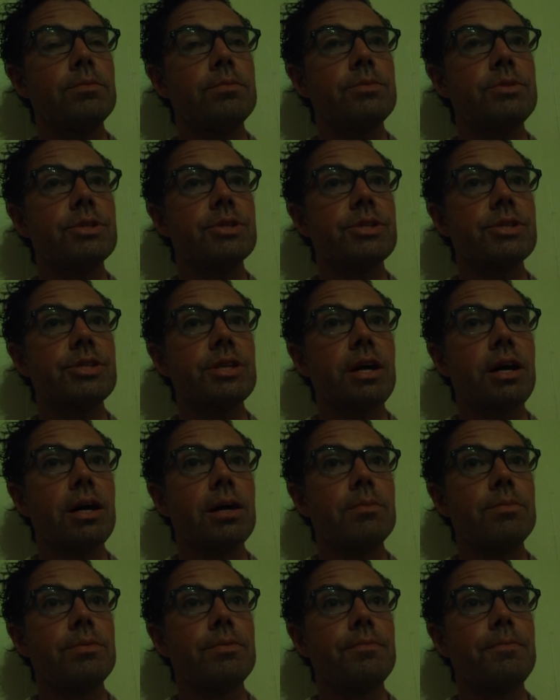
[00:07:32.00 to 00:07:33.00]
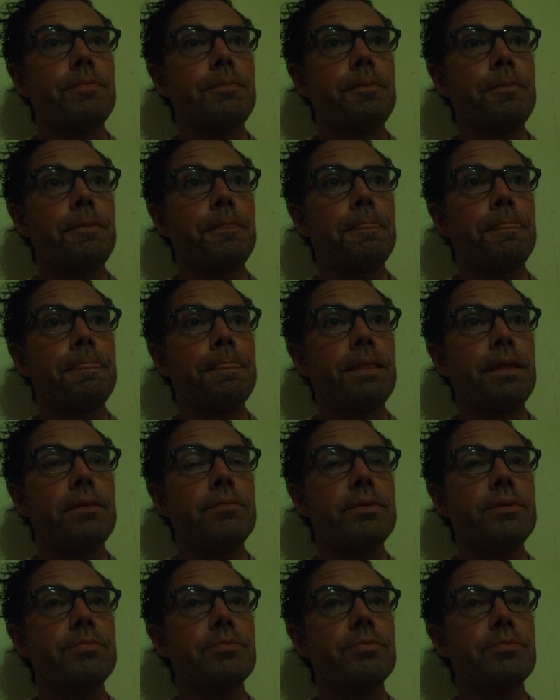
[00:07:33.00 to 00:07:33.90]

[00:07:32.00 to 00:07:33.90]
just stop and be